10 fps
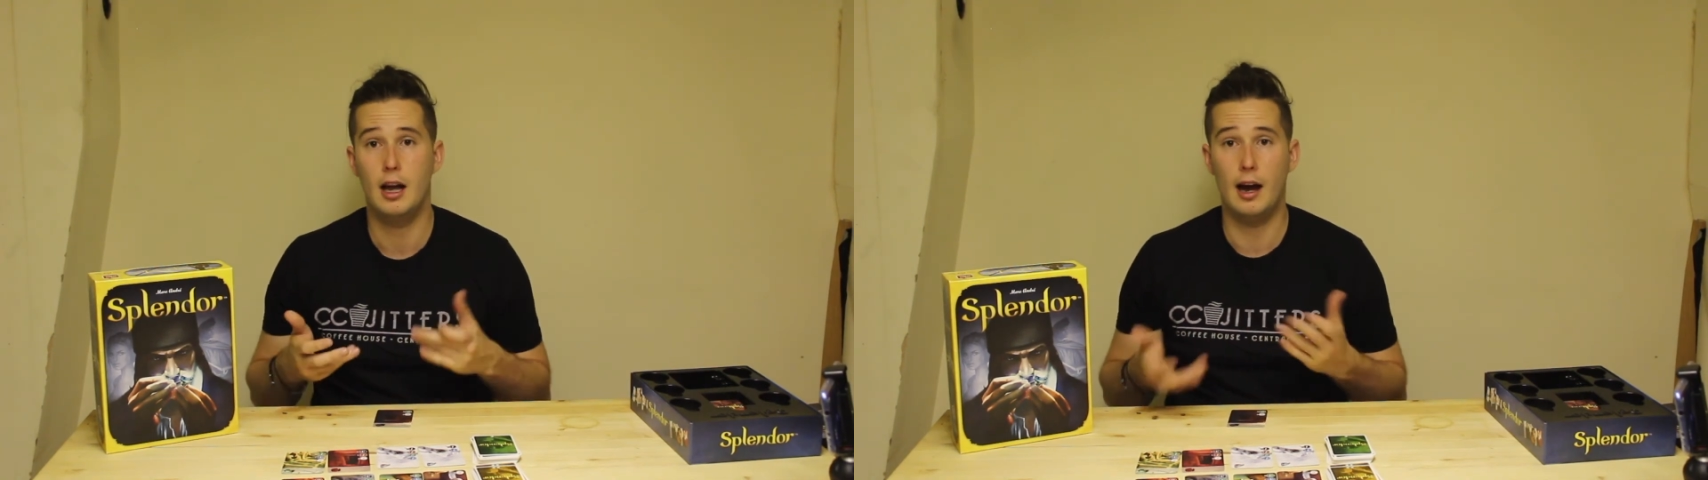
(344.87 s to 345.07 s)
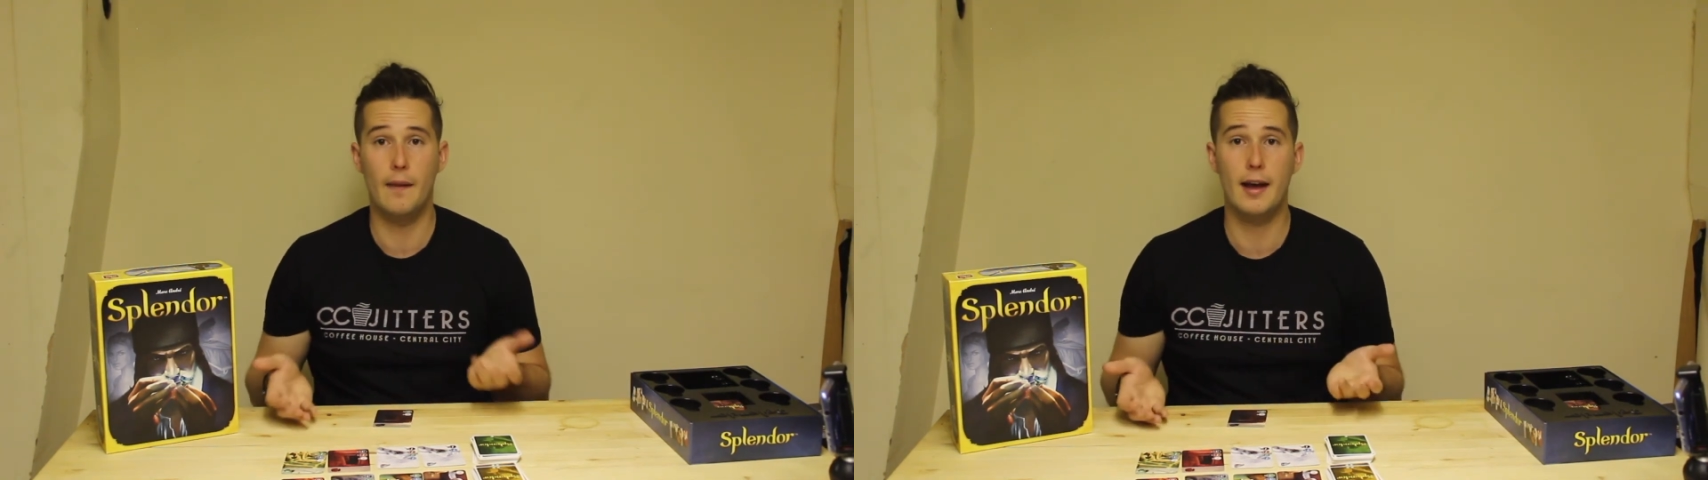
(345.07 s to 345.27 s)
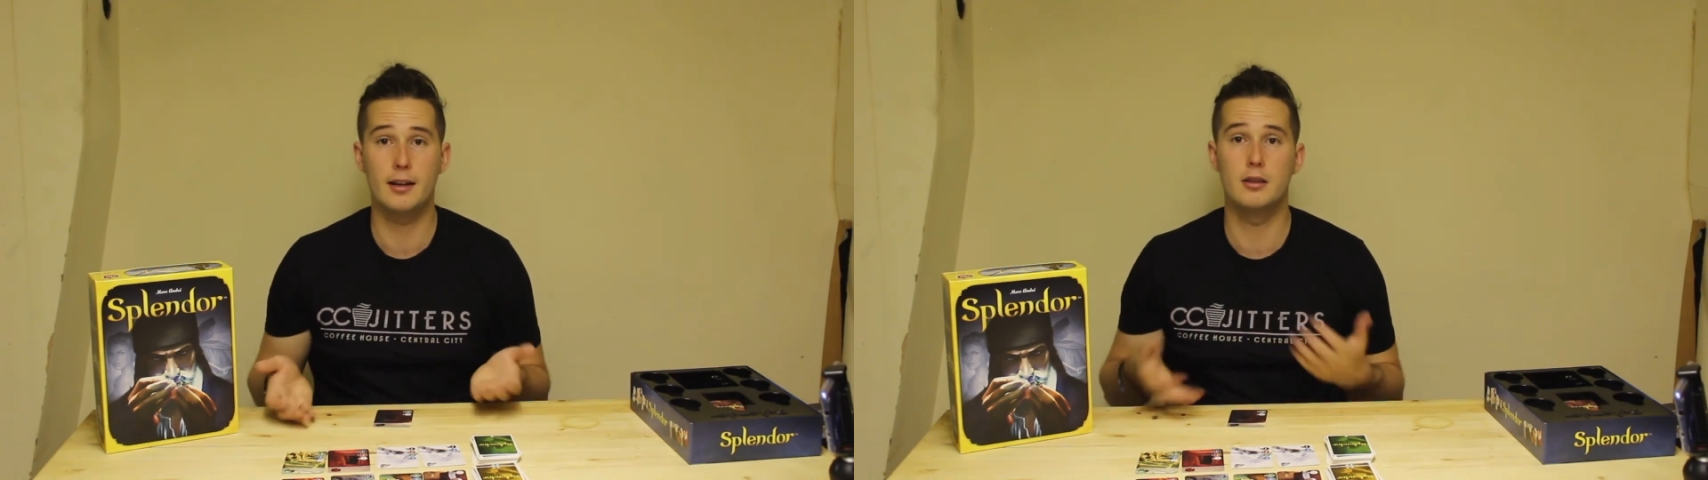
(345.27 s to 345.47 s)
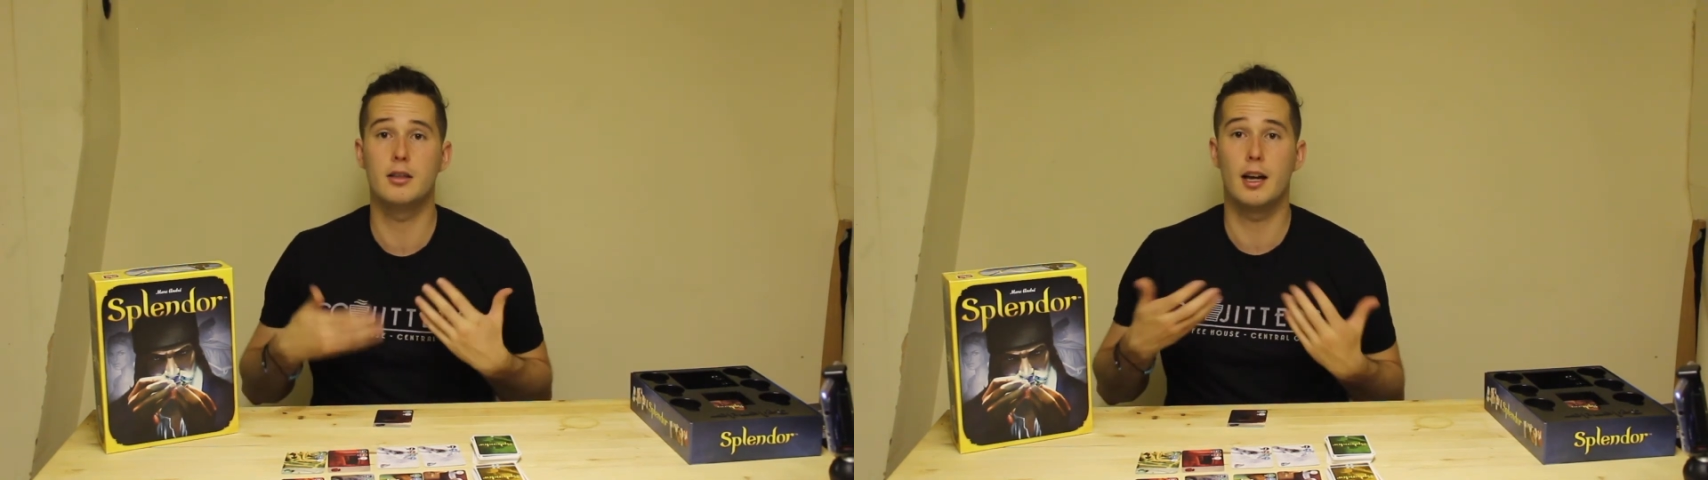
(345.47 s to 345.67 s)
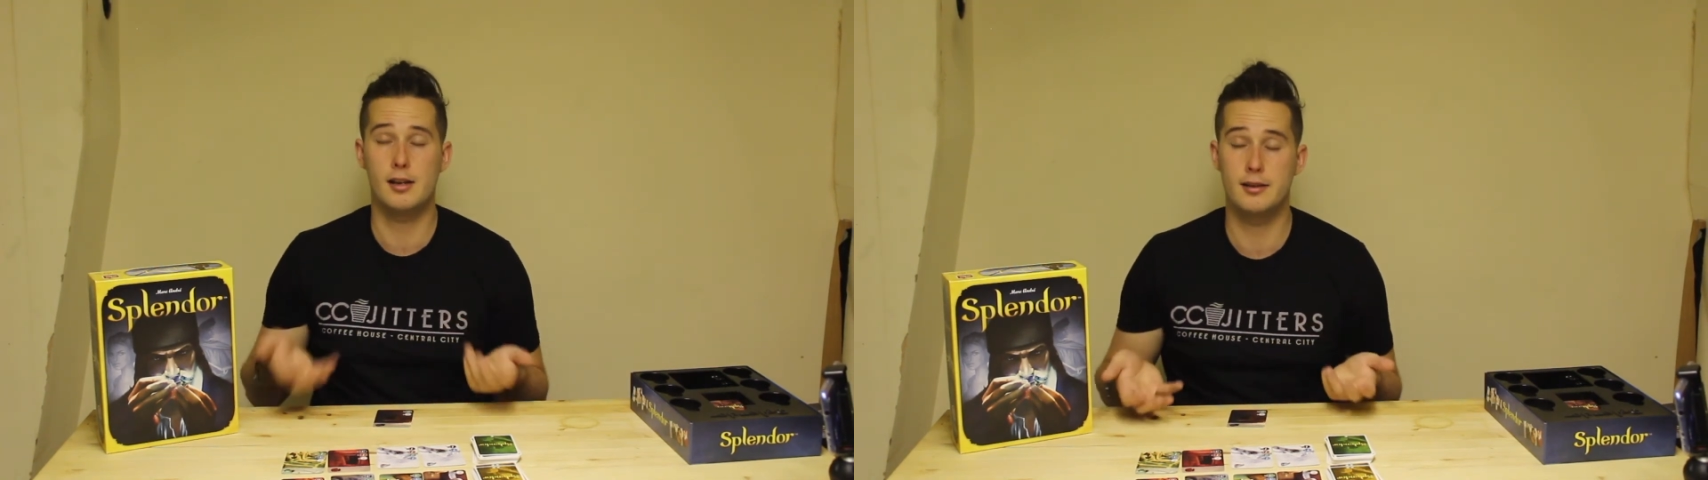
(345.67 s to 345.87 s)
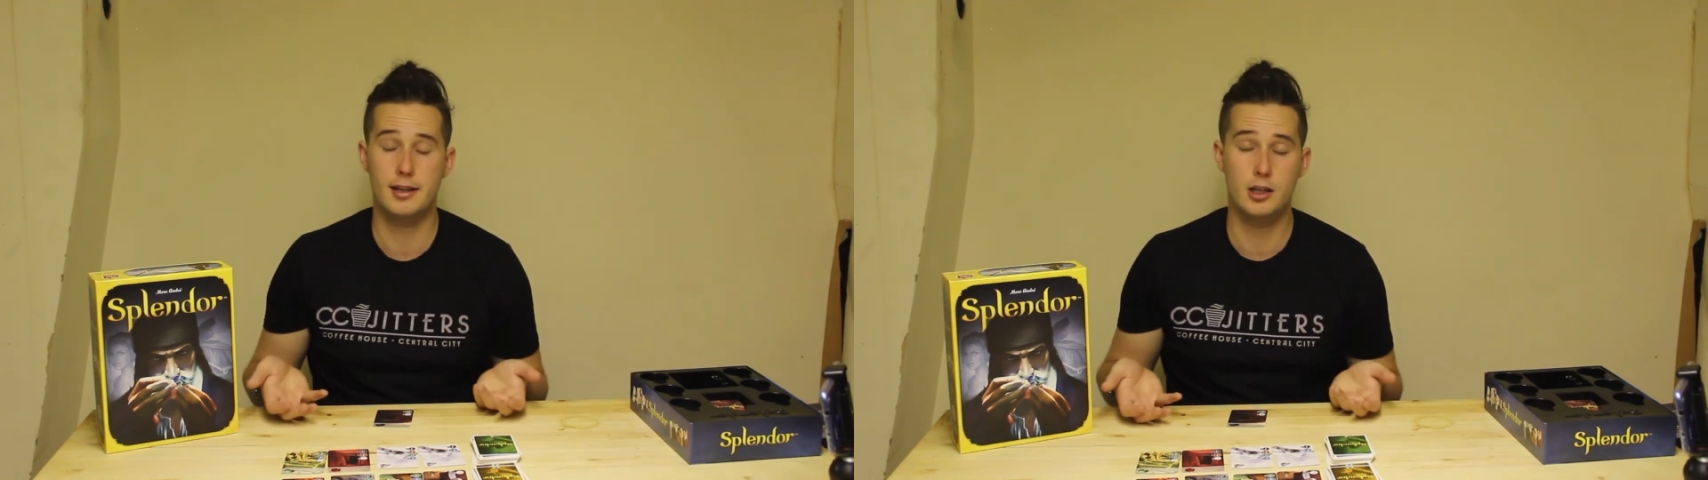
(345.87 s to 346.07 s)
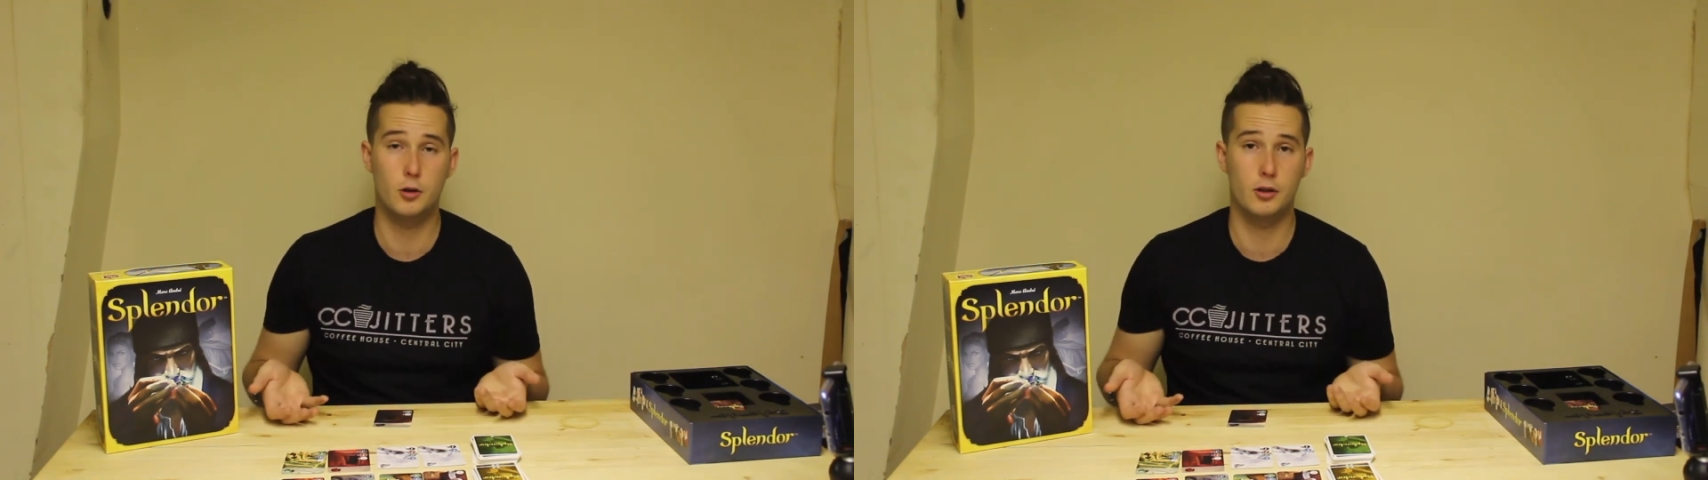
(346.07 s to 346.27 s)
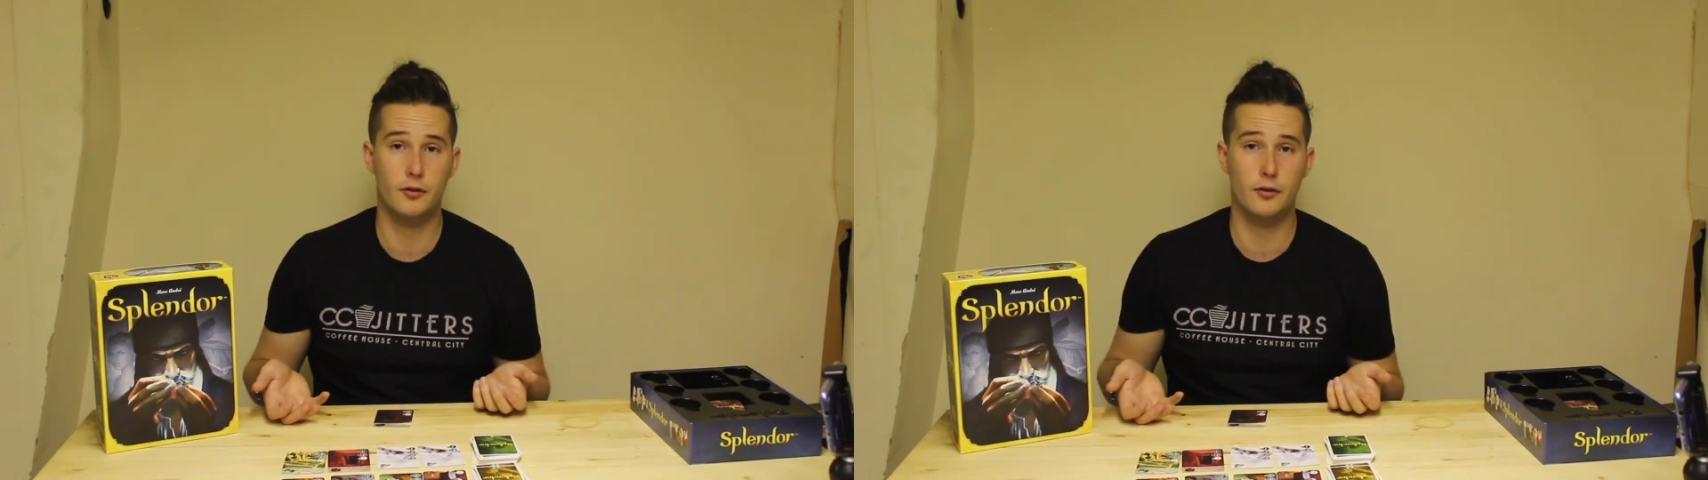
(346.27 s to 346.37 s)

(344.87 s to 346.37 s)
and that is a continuous